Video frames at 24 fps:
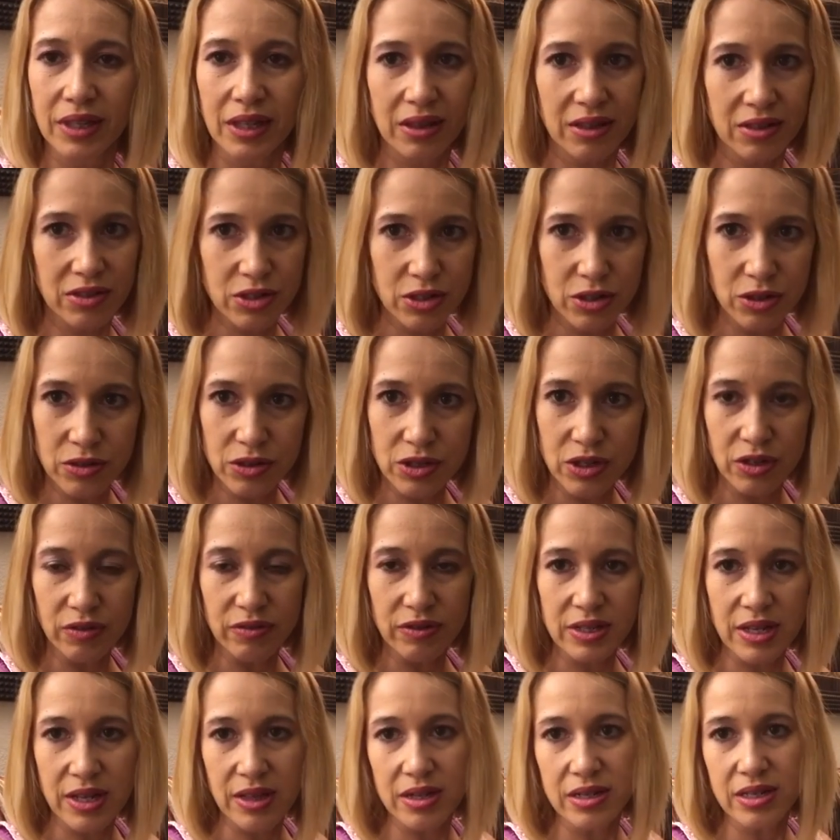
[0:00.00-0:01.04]
there's no
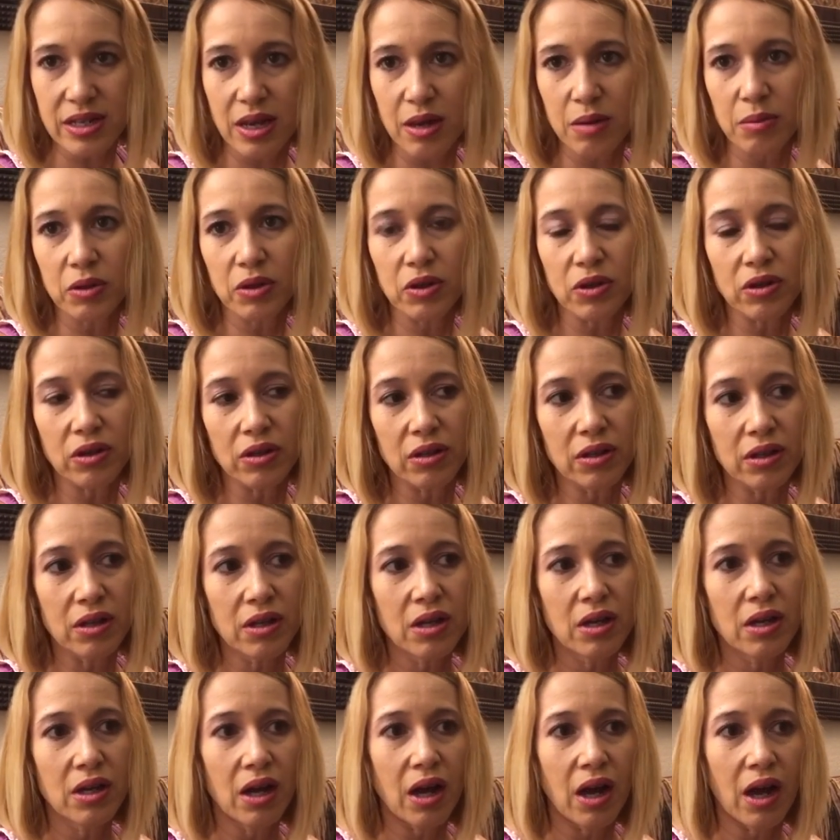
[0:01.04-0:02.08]
service at the table.
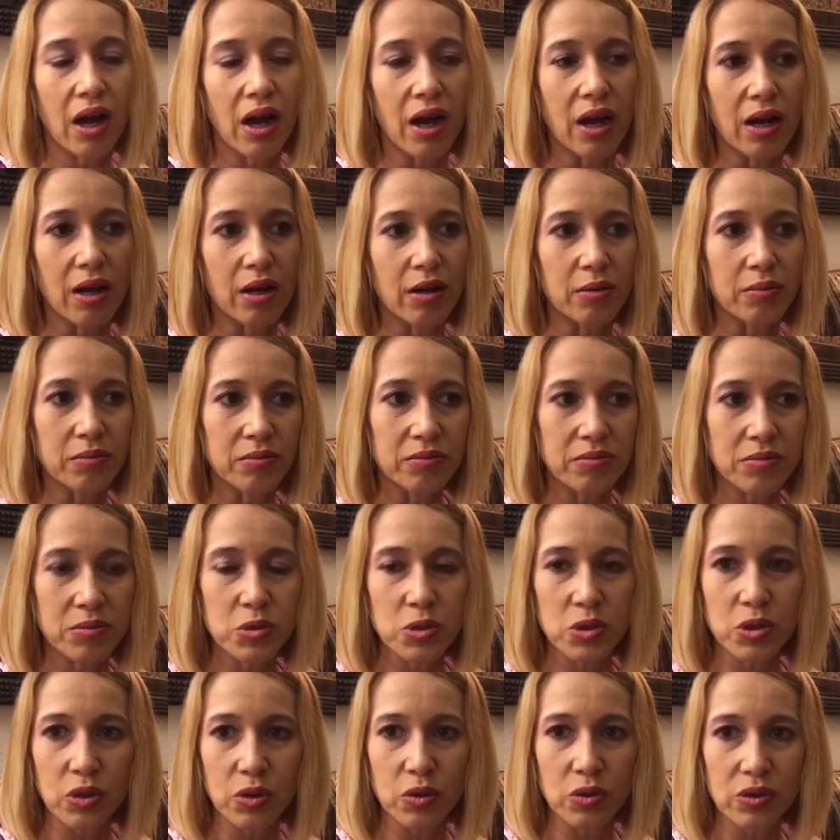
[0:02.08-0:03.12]

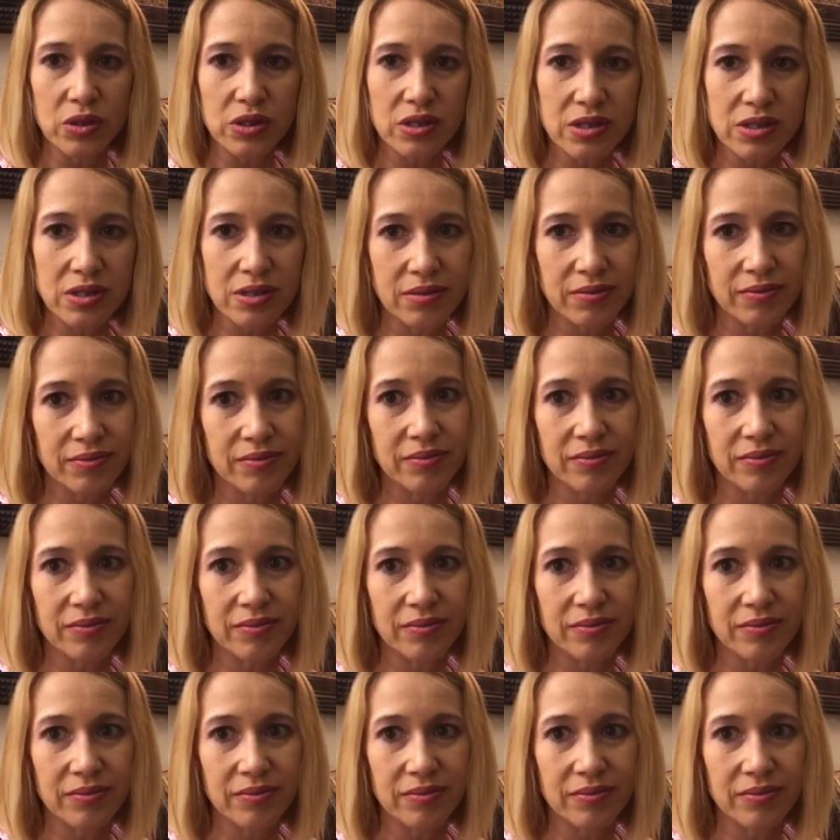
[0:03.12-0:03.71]
So it's,